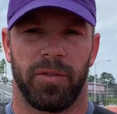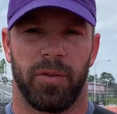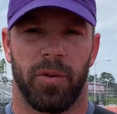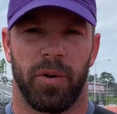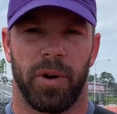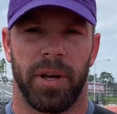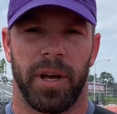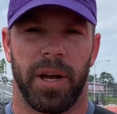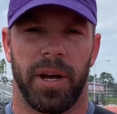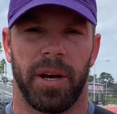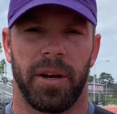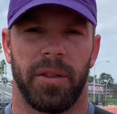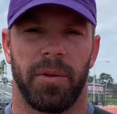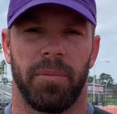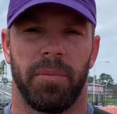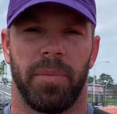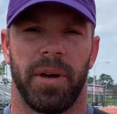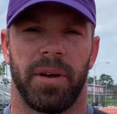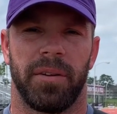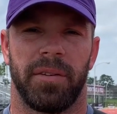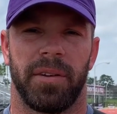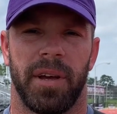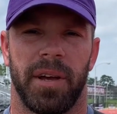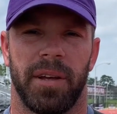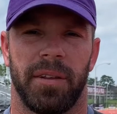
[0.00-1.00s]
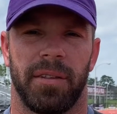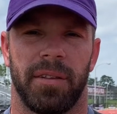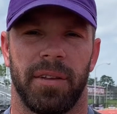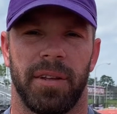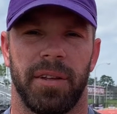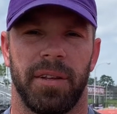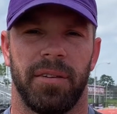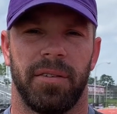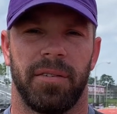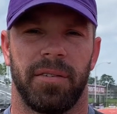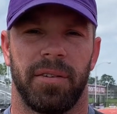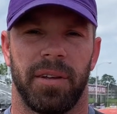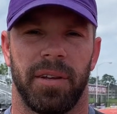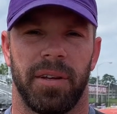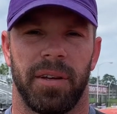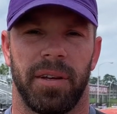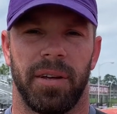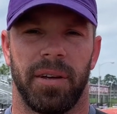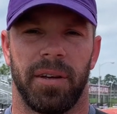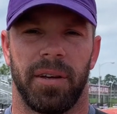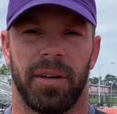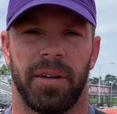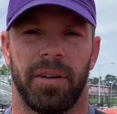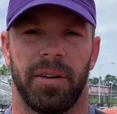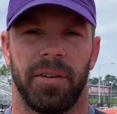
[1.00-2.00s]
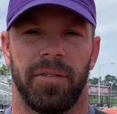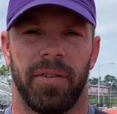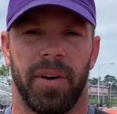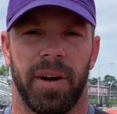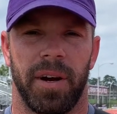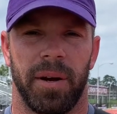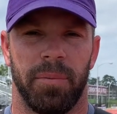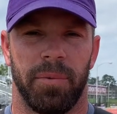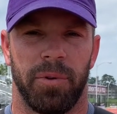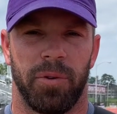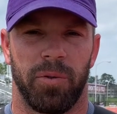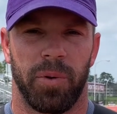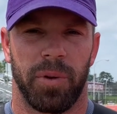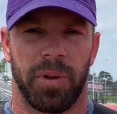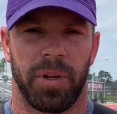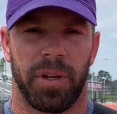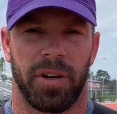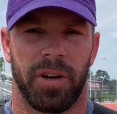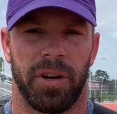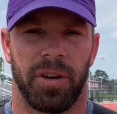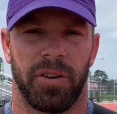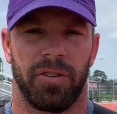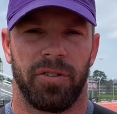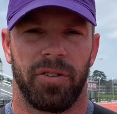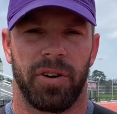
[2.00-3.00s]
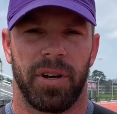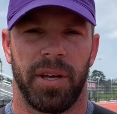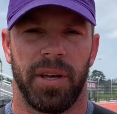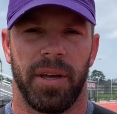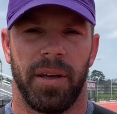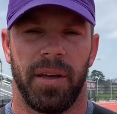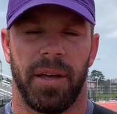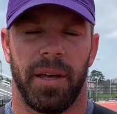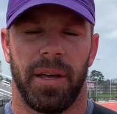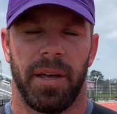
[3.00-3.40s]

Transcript: 48 of the best athletes divided between the country.